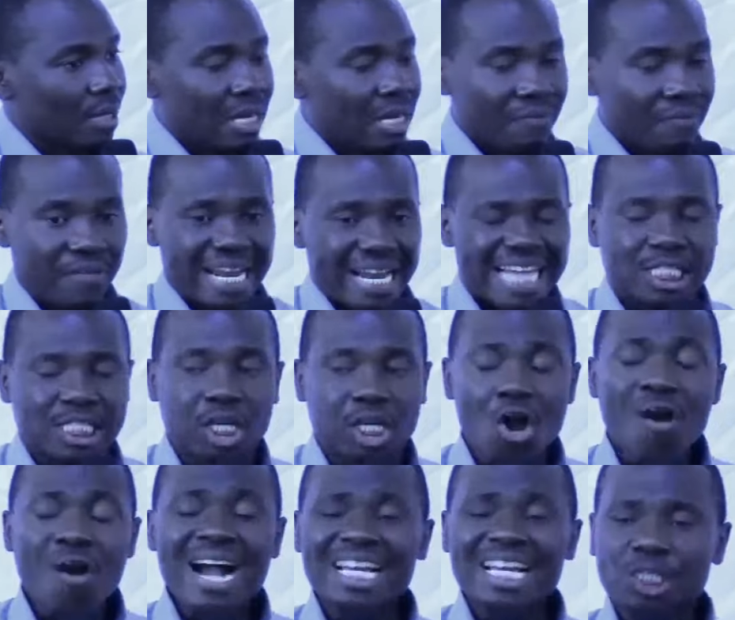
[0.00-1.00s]
Then as
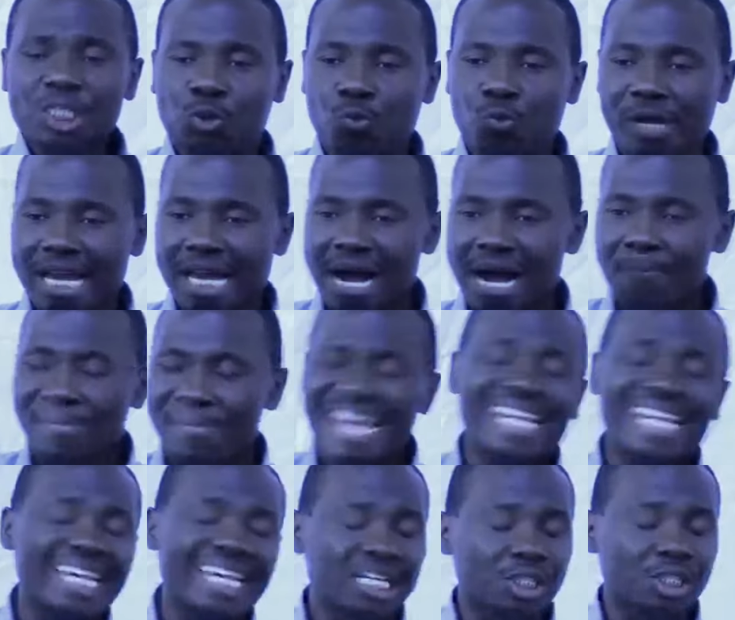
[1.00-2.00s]
long as we are
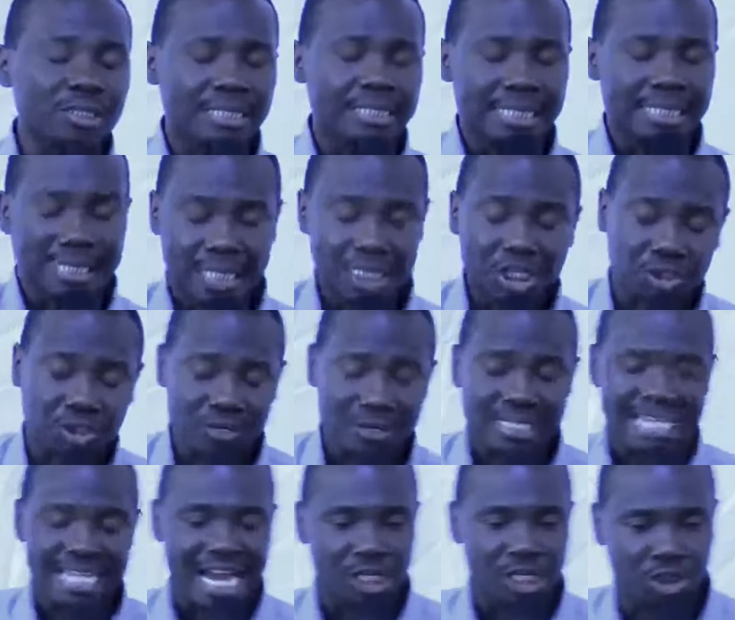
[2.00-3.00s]
making
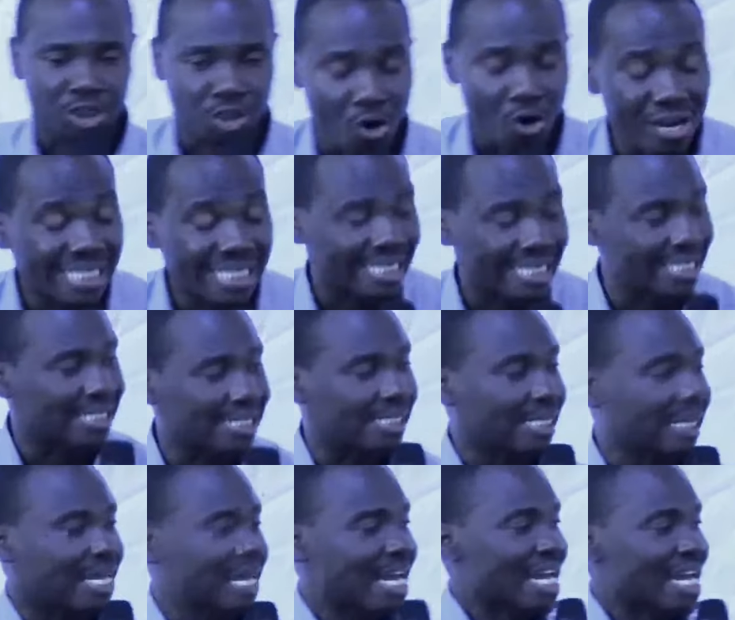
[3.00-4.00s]
decisions and
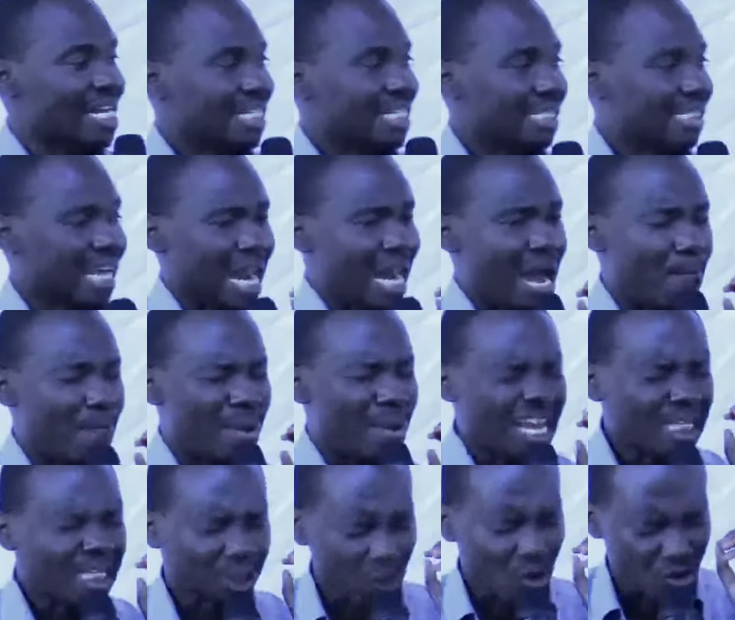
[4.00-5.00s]
choices that are
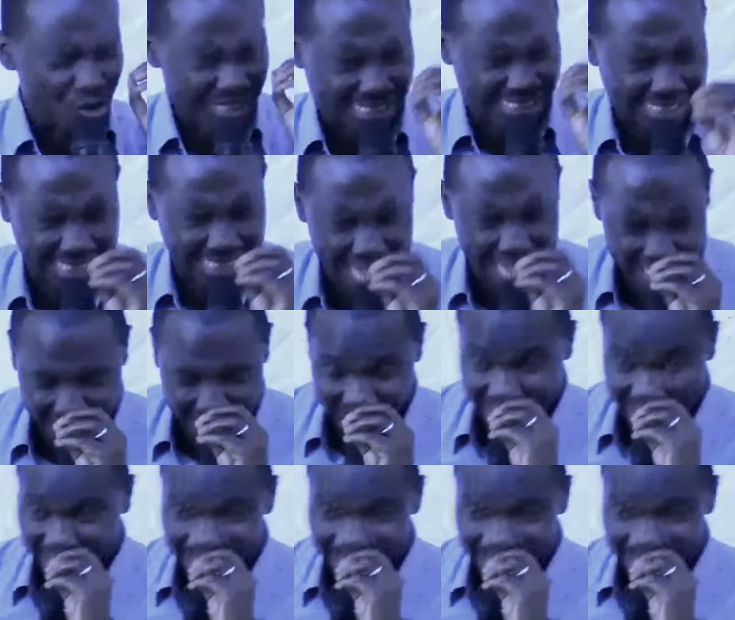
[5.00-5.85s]
based on sight,